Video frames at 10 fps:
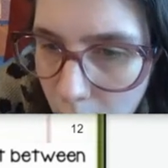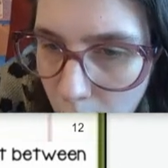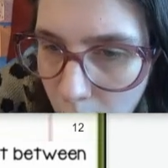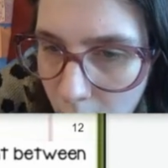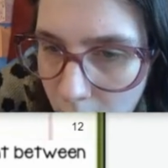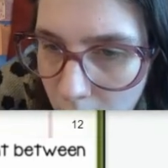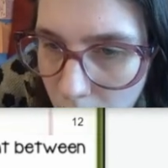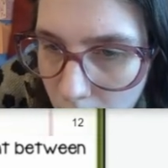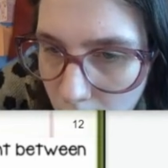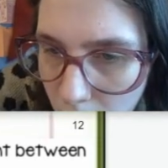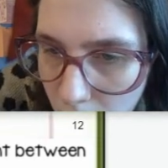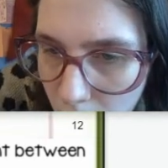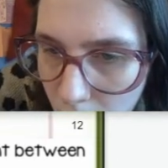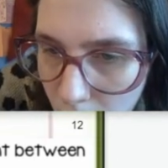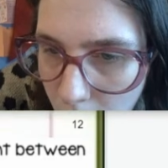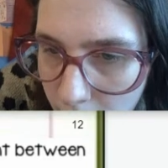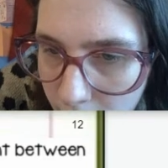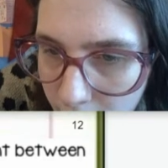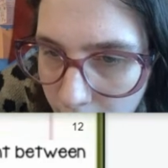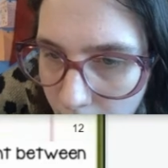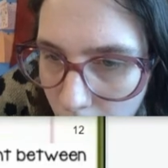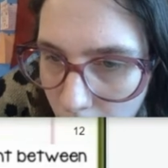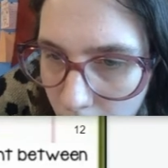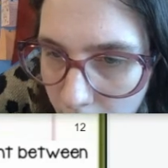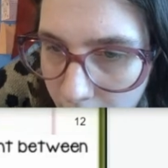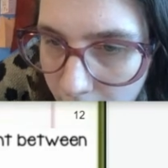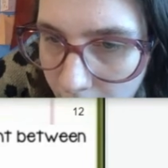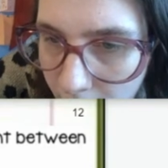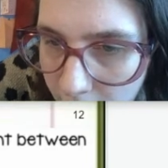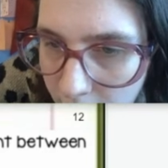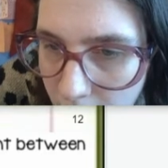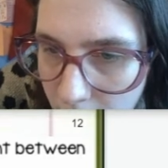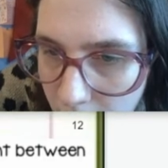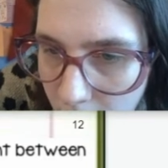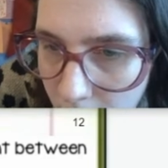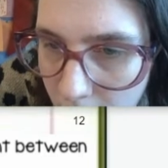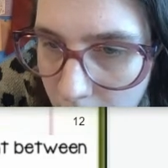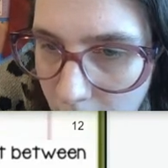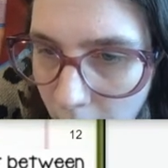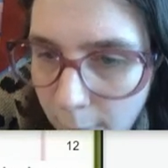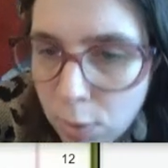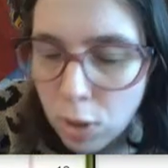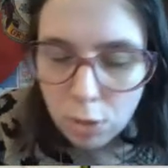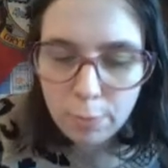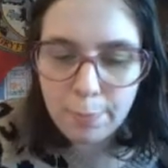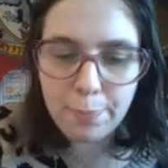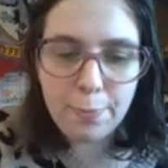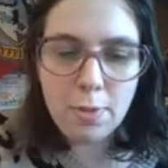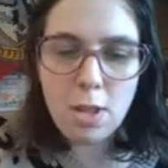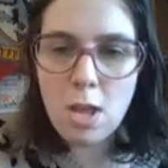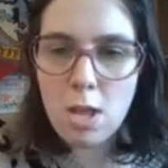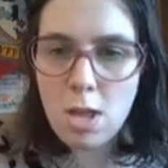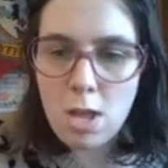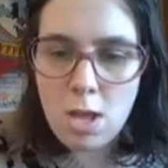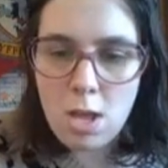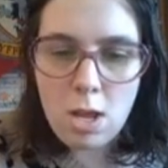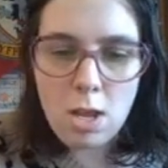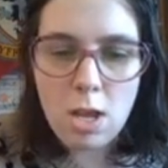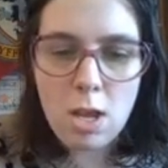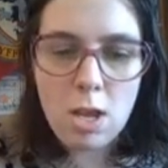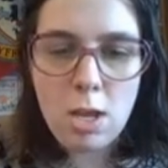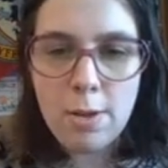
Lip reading: 1, 2, 3, 4, 5, 6, up 2. Okay.